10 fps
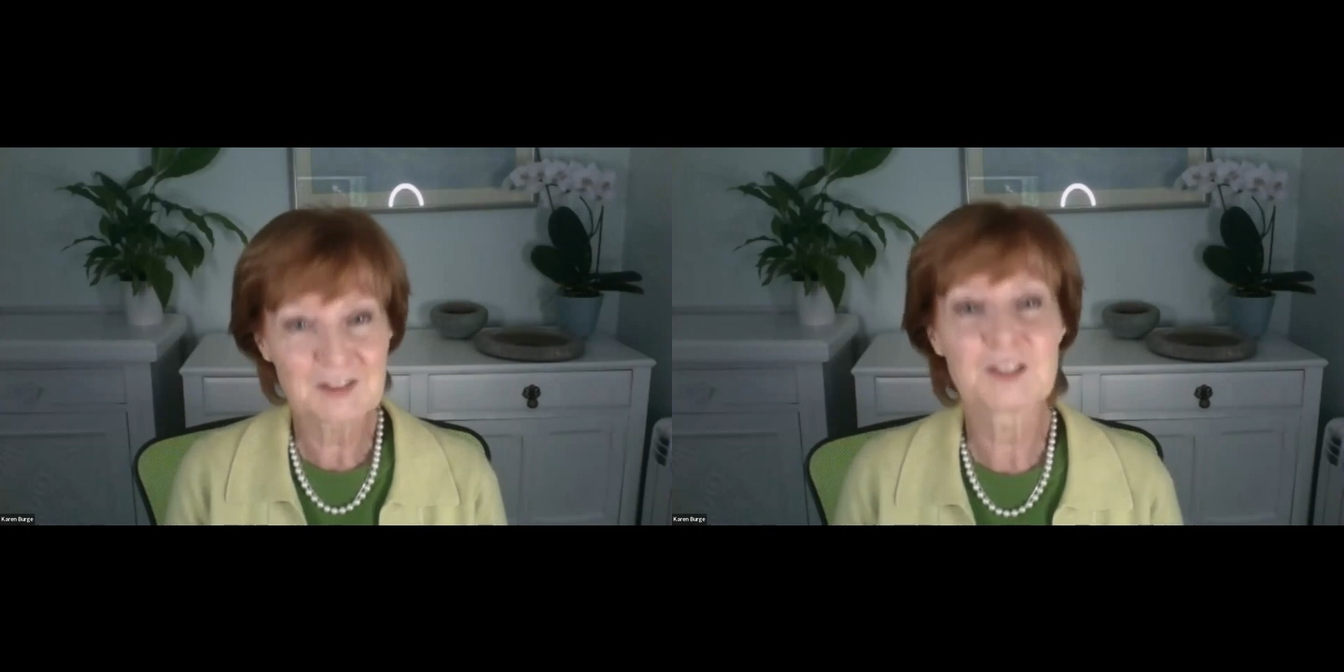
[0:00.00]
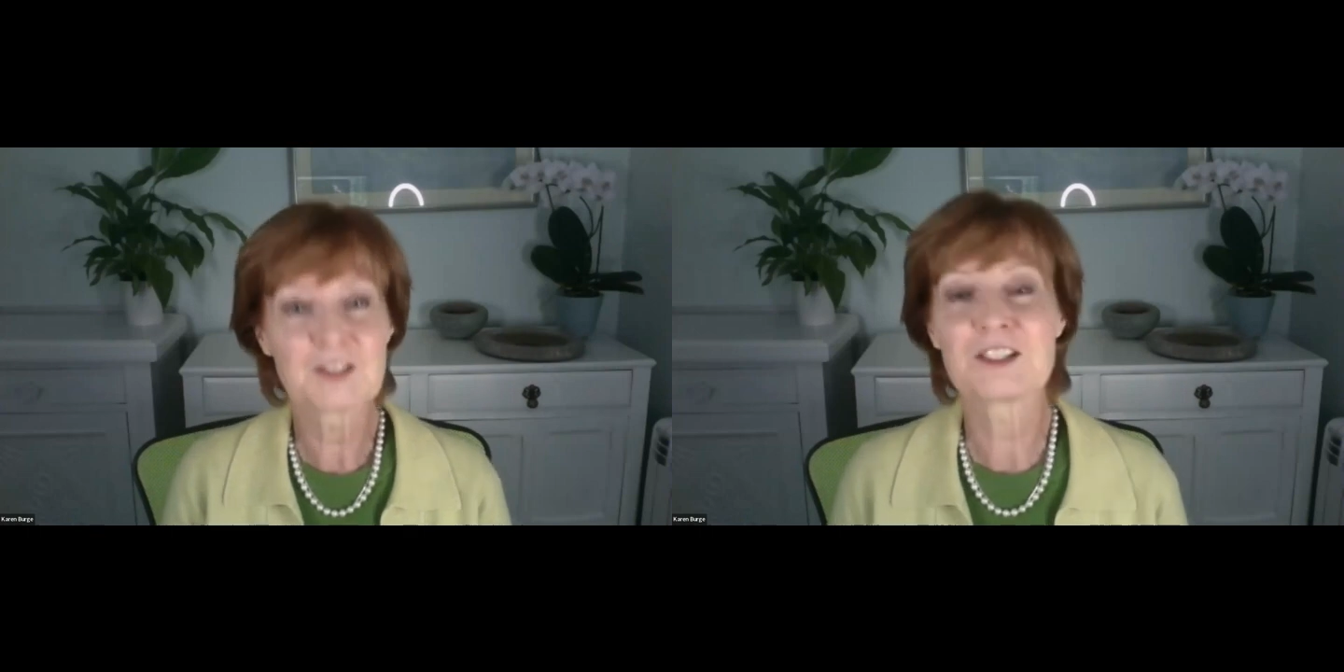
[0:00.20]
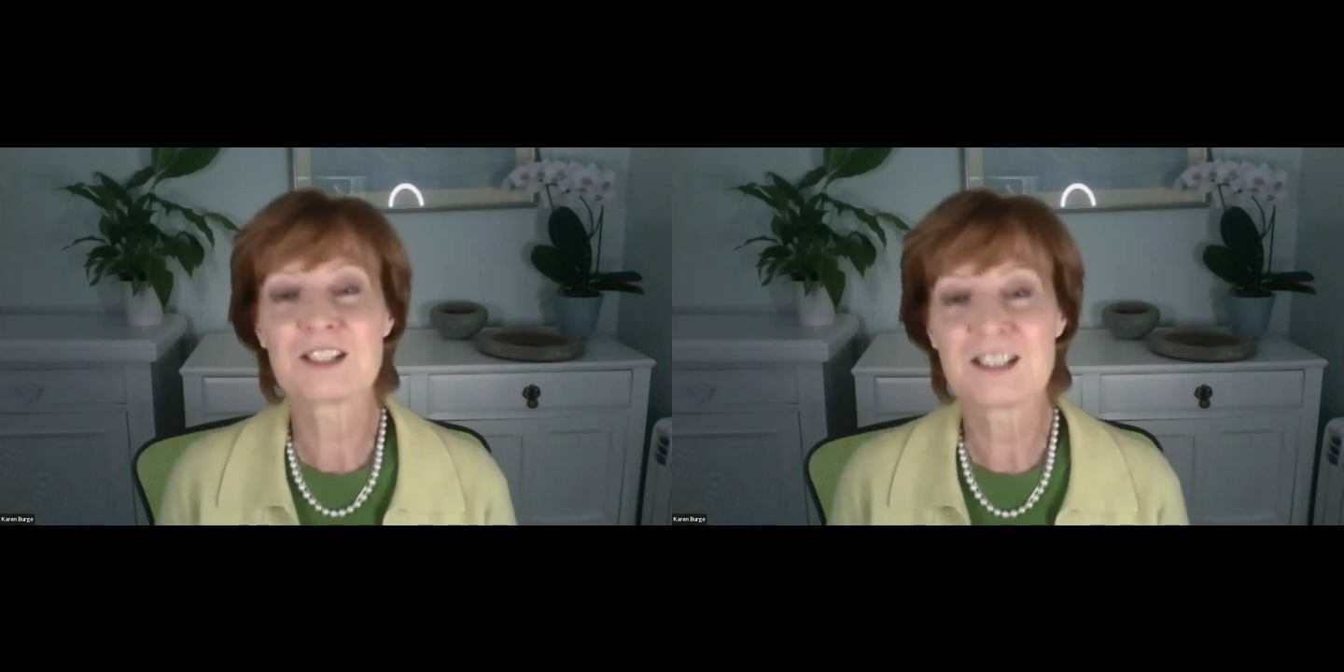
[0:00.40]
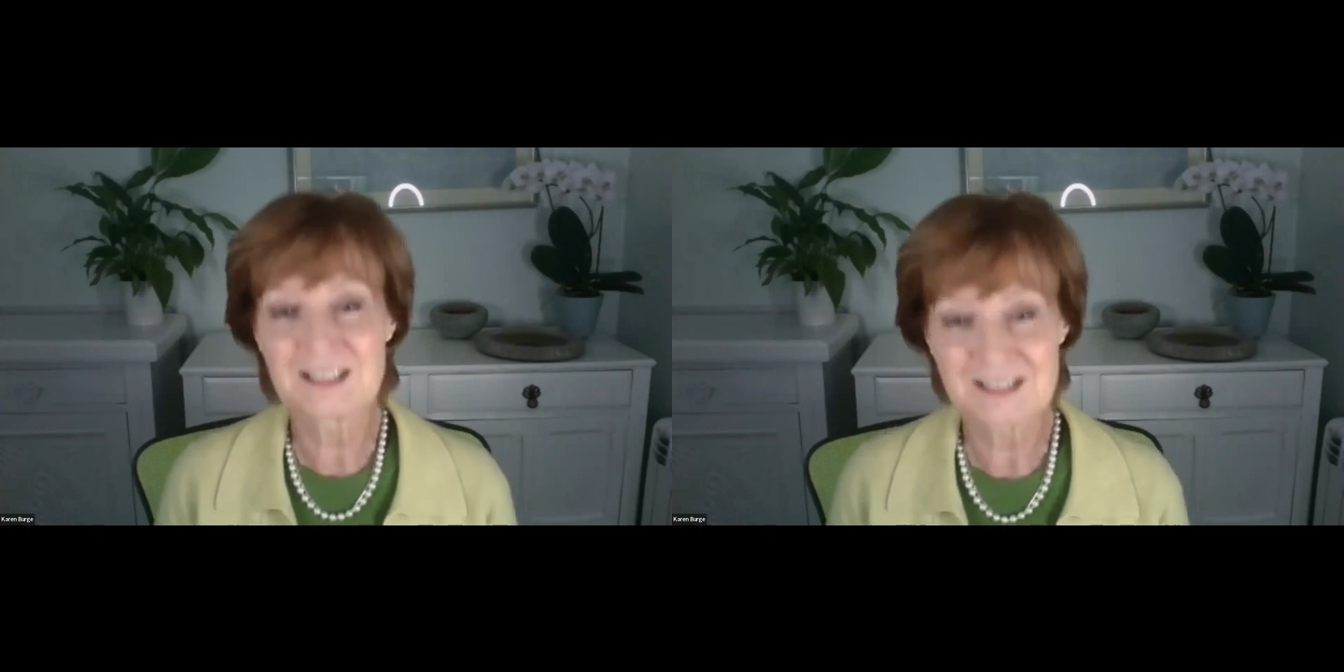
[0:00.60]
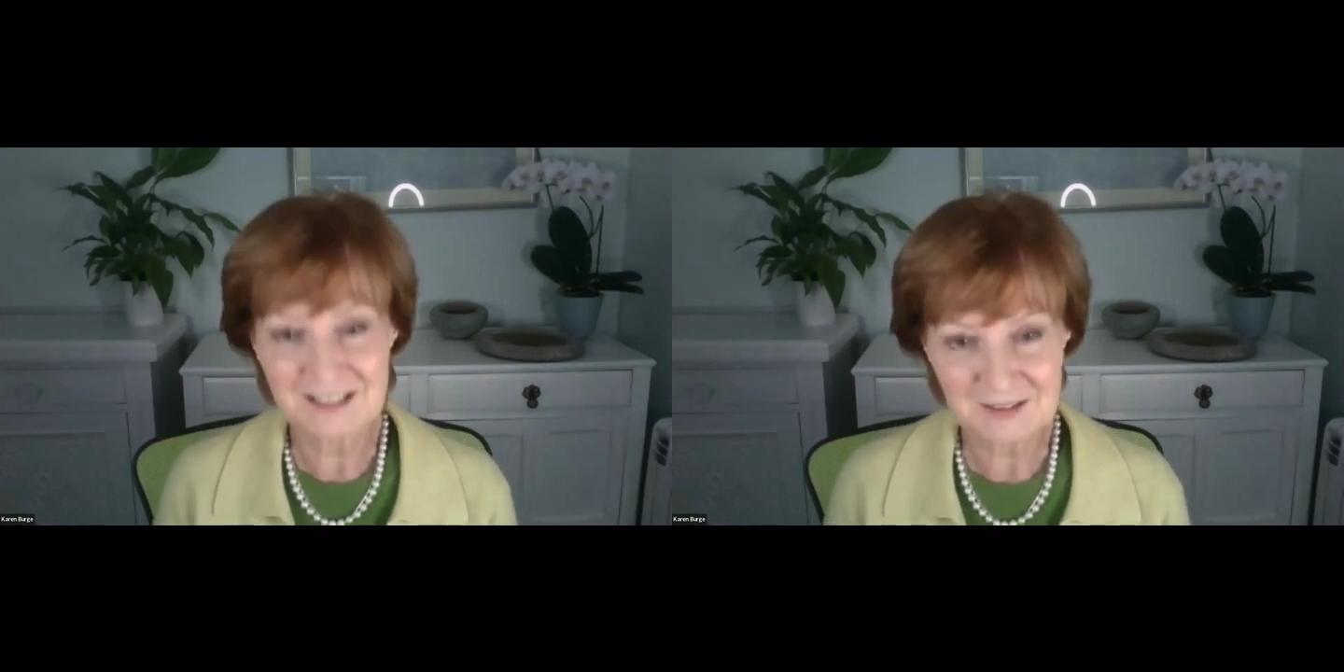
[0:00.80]
coaching
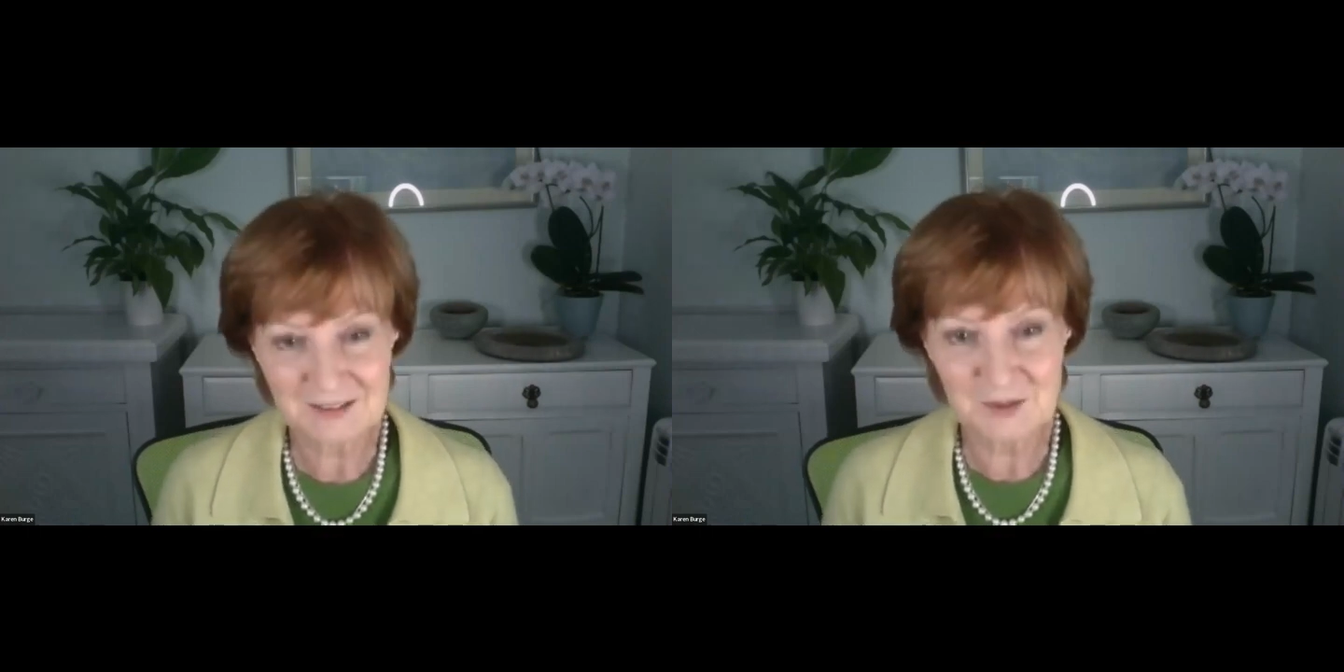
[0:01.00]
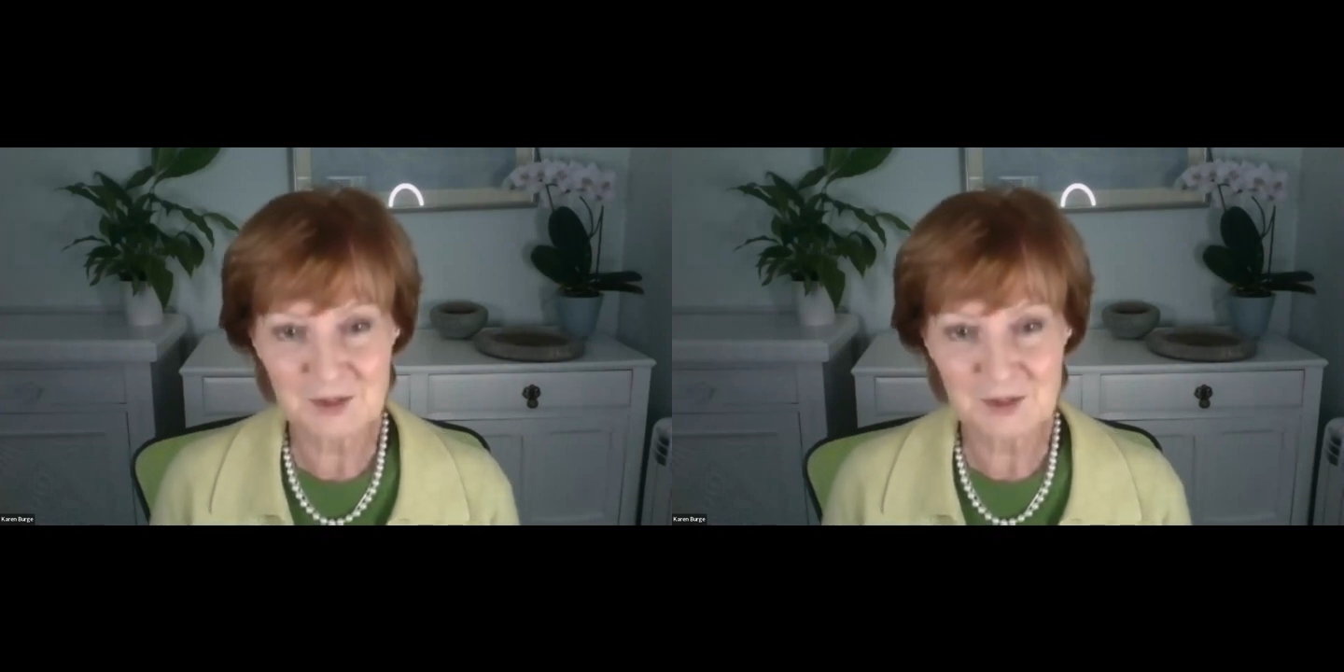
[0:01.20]
and I did all the